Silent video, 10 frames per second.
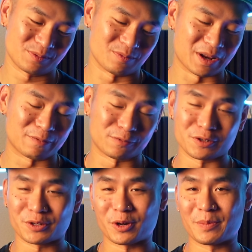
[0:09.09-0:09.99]
when I
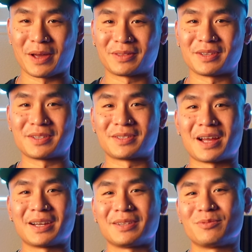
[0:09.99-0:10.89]
first heard about this,
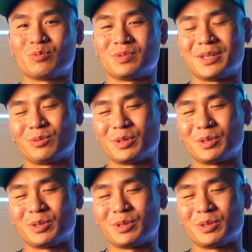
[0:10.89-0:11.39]
I didn't